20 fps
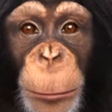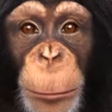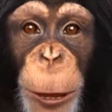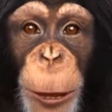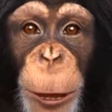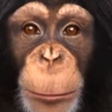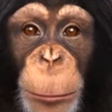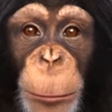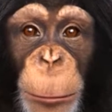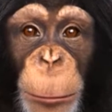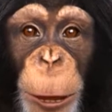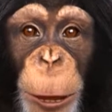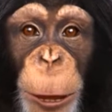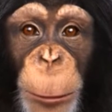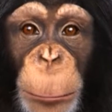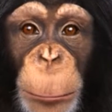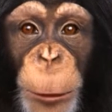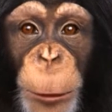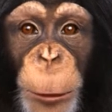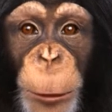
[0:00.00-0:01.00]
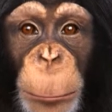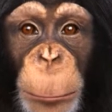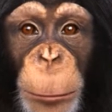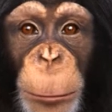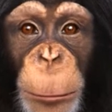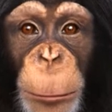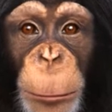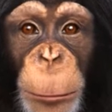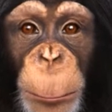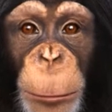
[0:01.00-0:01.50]
Hey, okay. I like baseball
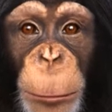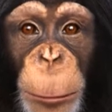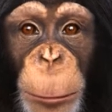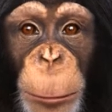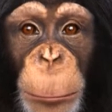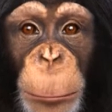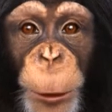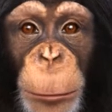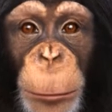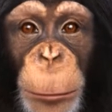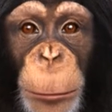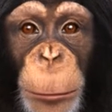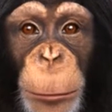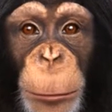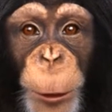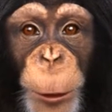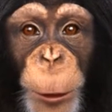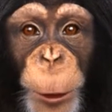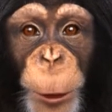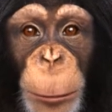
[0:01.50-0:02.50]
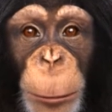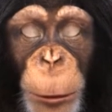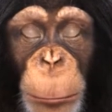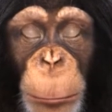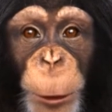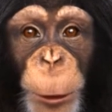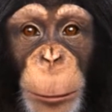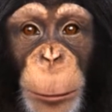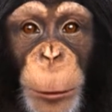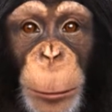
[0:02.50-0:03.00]
okay. and football. What
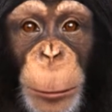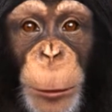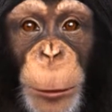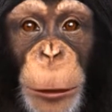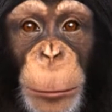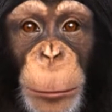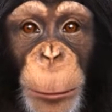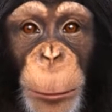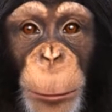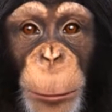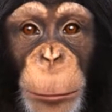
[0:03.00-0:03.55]
sports do you okay. like? Okay,